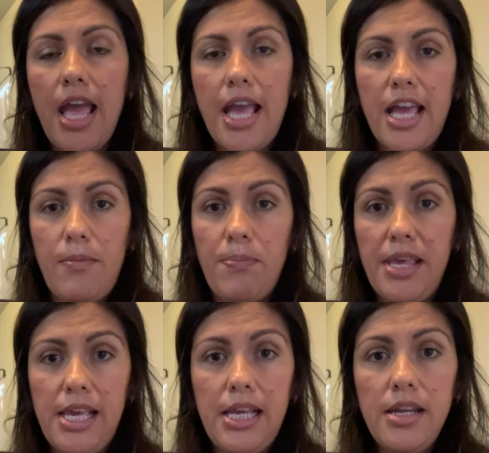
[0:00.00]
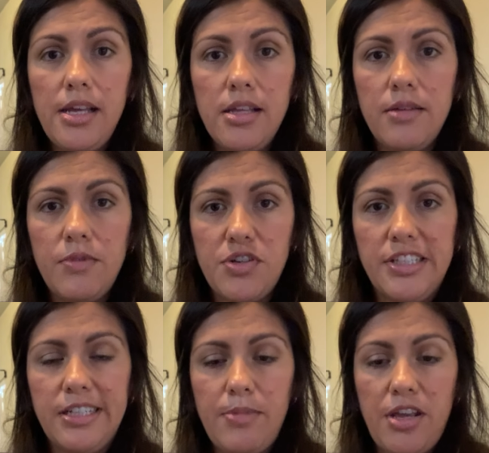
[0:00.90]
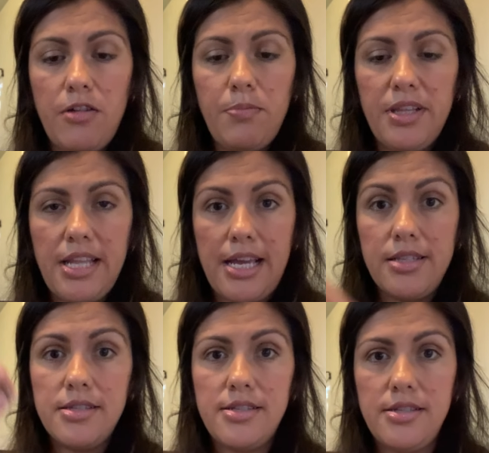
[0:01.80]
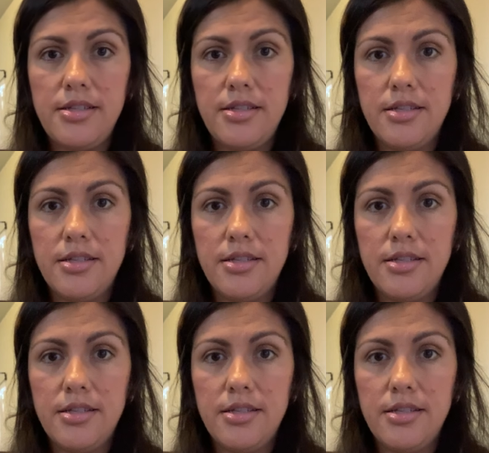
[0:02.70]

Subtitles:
a bean, which is going to be your plant,